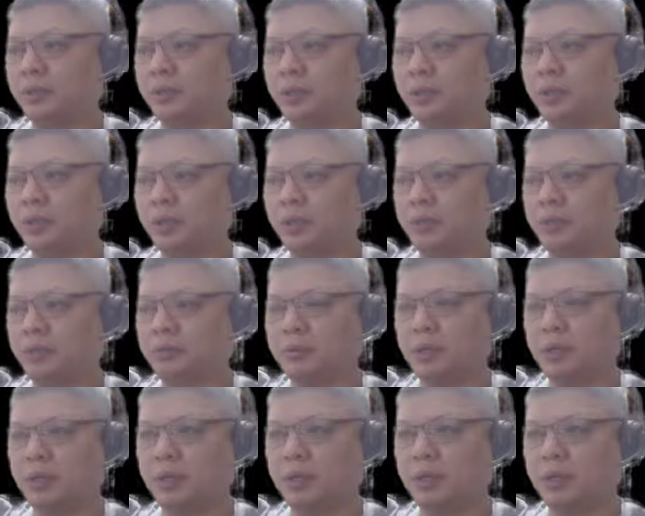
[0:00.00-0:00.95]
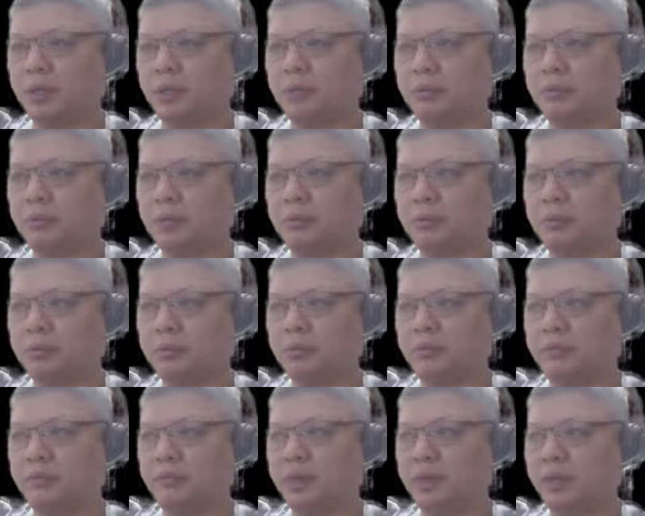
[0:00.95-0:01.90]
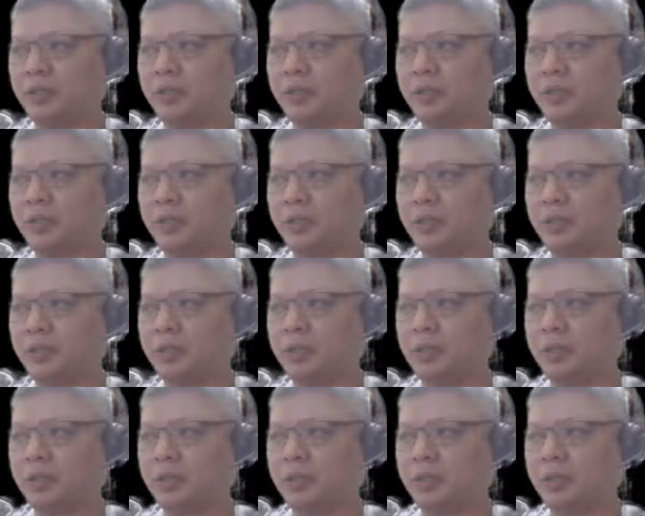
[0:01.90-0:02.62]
So that is why it was advised that